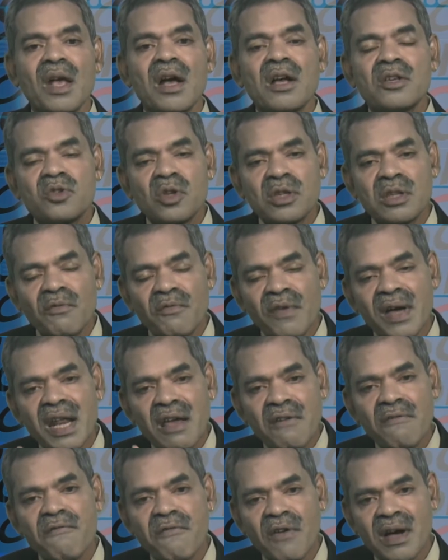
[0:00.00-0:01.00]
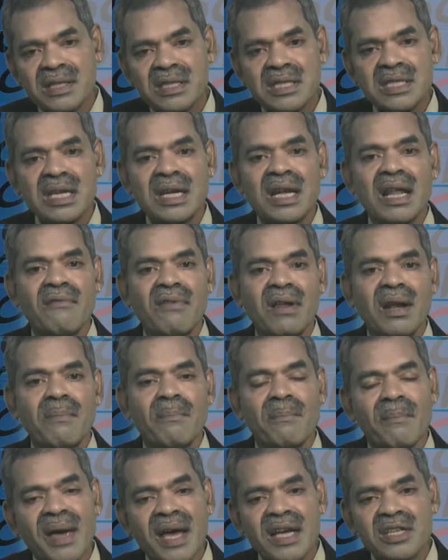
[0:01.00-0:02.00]
So, the very first level
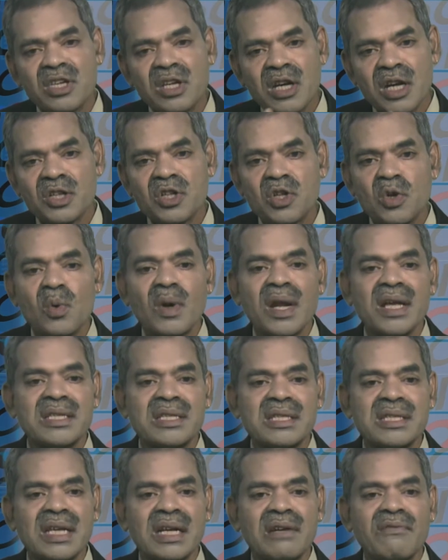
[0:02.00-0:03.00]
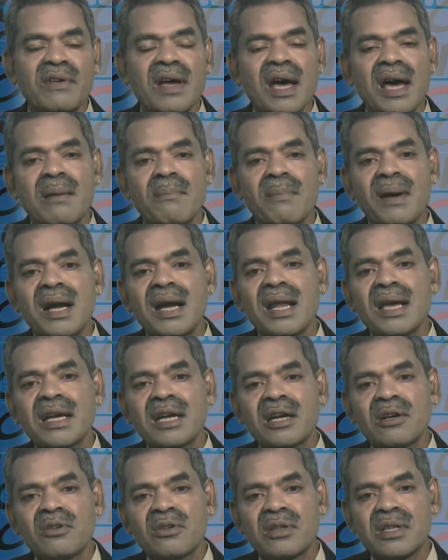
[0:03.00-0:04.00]
major assurance that we are building
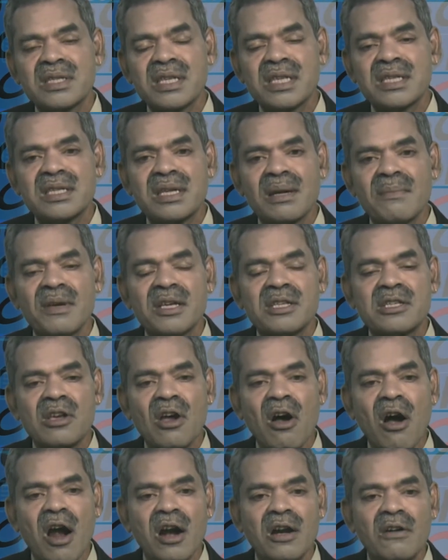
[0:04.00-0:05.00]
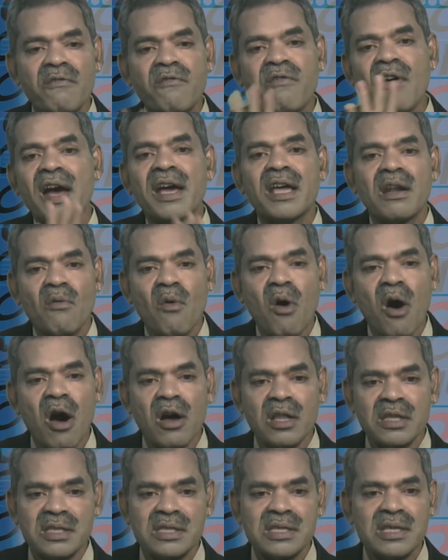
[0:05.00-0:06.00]
into the system is called
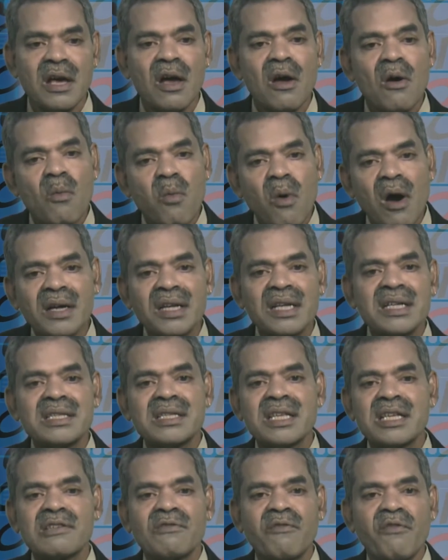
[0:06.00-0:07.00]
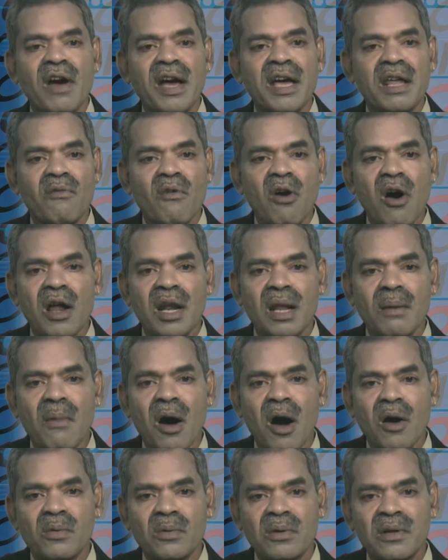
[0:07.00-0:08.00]
firewalls. What is this firewall
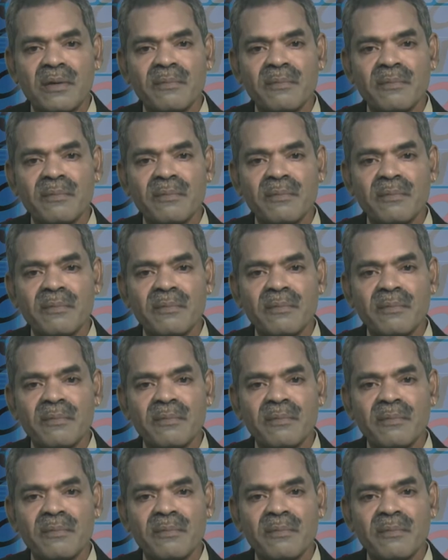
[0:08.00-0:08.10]
about?